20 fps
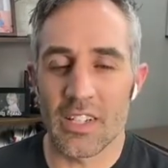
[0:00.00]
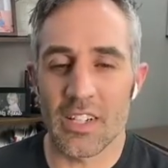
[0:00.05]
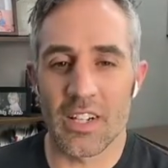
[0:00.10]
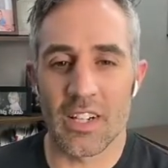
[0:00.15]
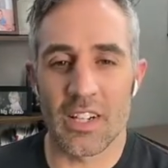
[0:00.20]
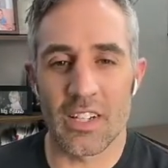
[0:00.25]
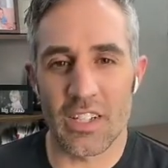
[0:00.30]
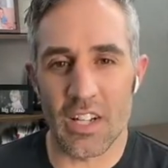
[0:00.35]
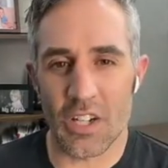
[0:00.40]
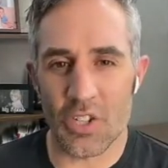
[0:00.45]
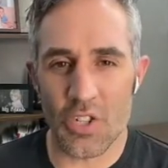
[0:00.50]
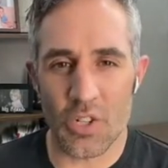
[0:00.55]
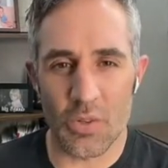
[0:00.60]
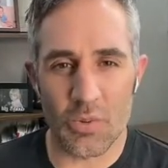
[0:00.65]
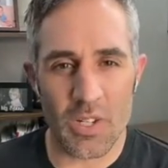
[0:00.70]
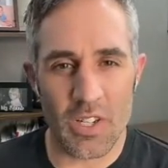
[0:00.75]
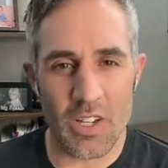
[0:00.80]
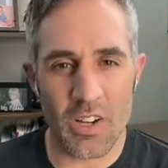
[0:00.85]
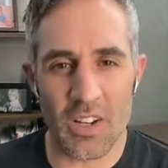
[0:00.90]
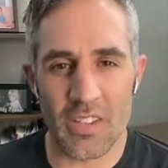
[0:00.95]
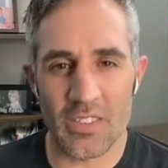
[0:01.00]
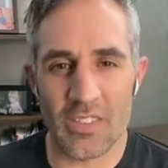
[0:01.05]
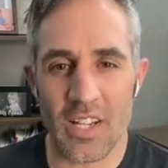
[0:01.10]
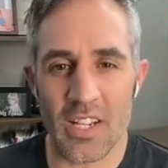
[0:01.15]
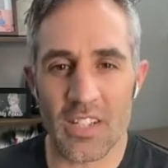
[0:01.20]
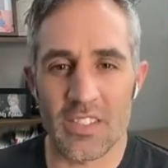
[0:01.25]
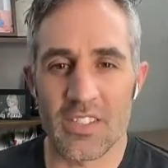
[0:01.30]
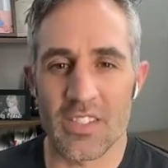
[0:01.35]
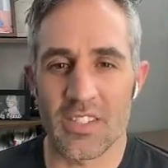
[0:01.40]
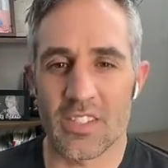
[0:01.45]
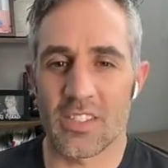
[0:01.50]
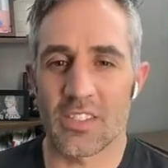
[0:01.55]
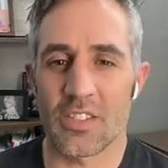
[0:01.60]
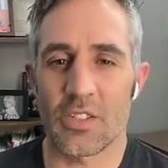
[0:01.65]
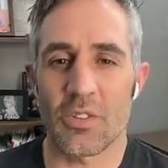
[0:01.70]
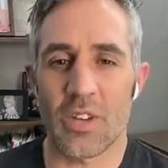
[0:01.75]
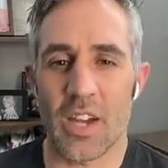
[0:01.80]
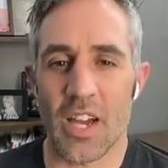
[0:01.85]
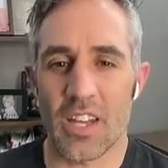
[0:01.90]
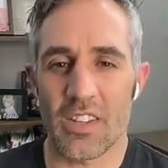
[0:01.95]
Uh, not sure what context
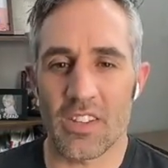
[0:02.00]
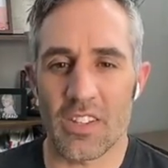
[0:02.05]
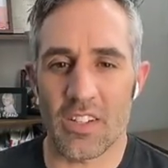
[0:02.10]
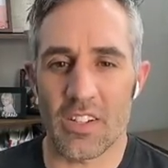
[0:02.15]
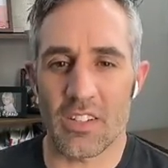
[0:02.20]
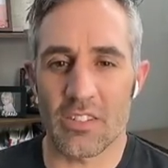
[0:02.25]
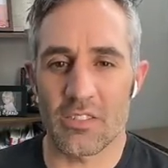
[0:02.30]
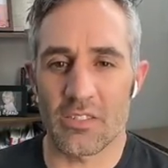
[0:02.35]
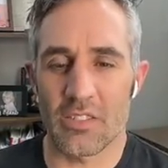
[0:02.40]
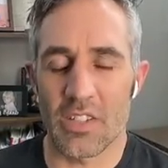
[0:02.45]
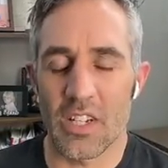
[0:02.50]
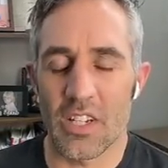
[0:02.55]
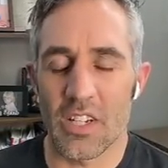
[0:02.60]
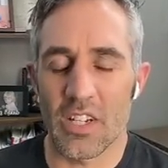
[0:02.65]
you had there,